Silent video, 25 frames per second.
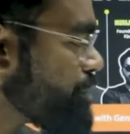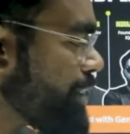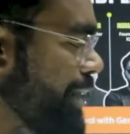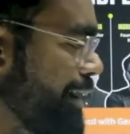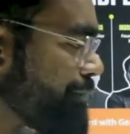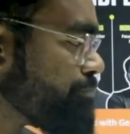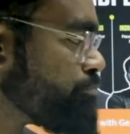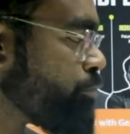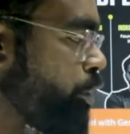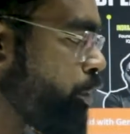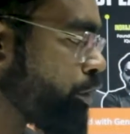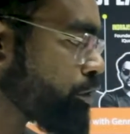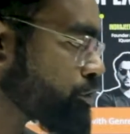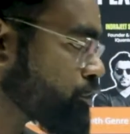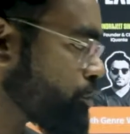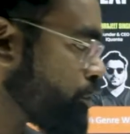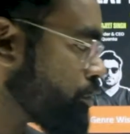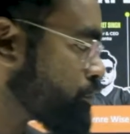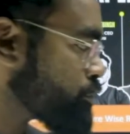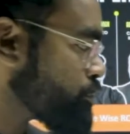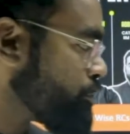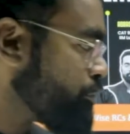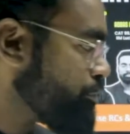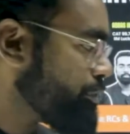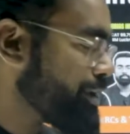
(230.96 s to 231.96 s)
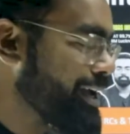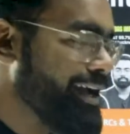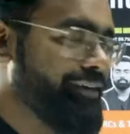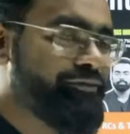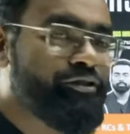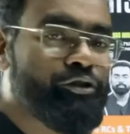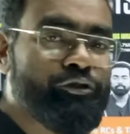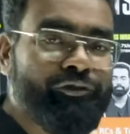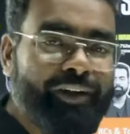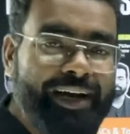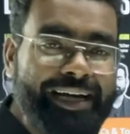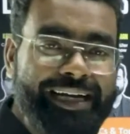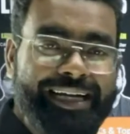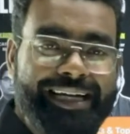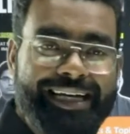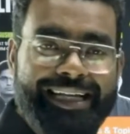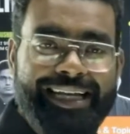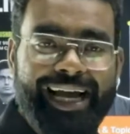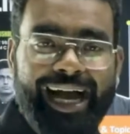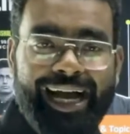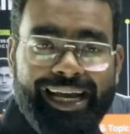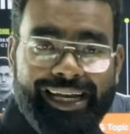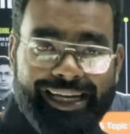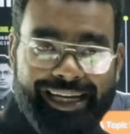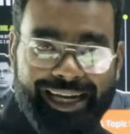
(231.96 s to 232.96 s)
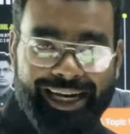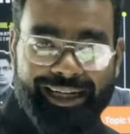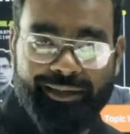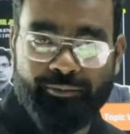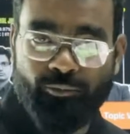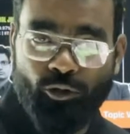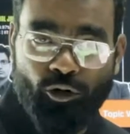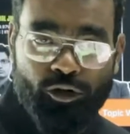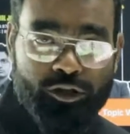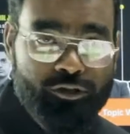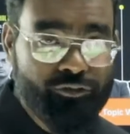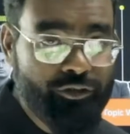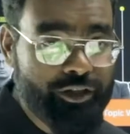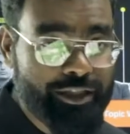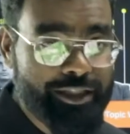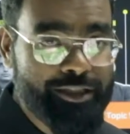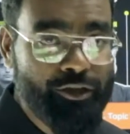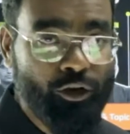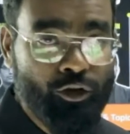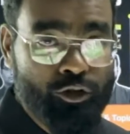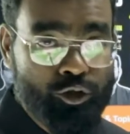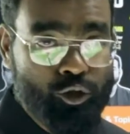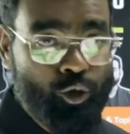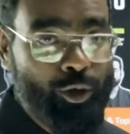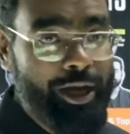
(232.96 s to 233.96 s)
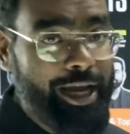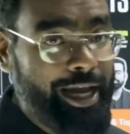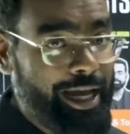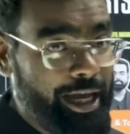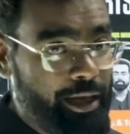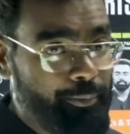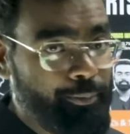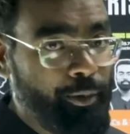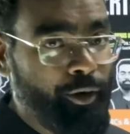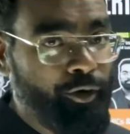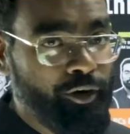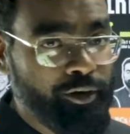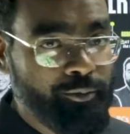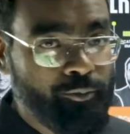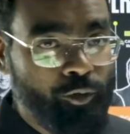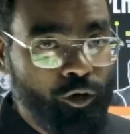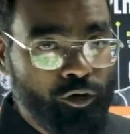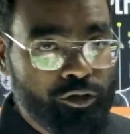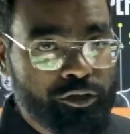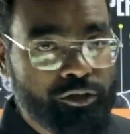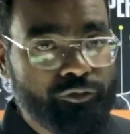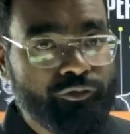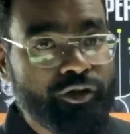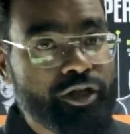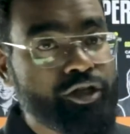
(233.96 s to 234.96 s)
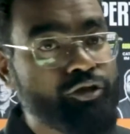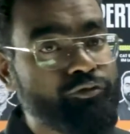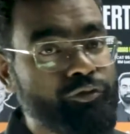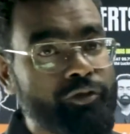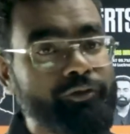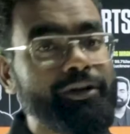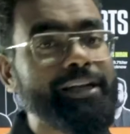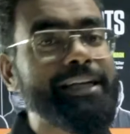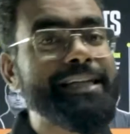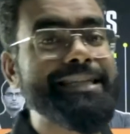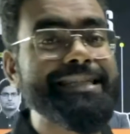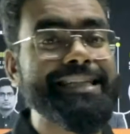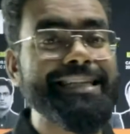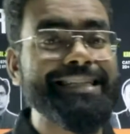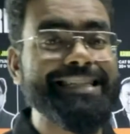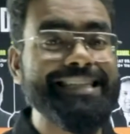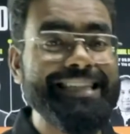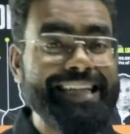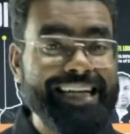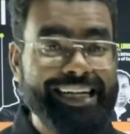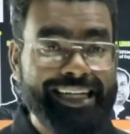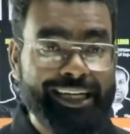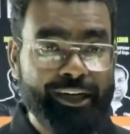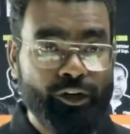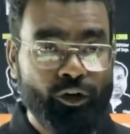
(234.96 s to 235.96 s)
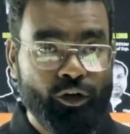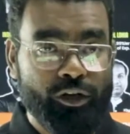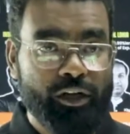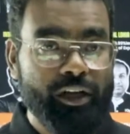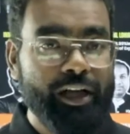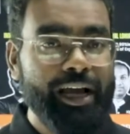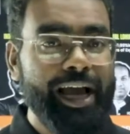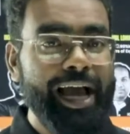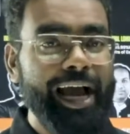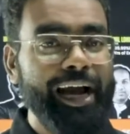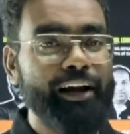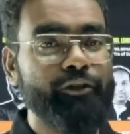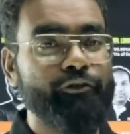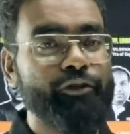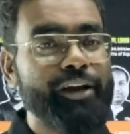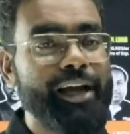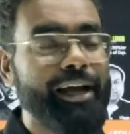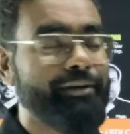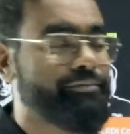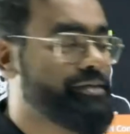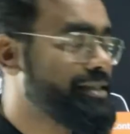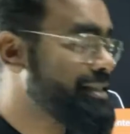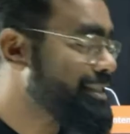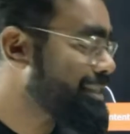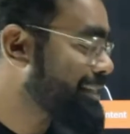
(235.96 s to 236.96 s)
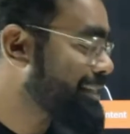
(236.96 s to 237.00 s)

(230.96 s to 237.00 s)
is we have mocks also. We have 20 iCAT mocks, which is also AI powered mocks, which we will discuss later on. And we have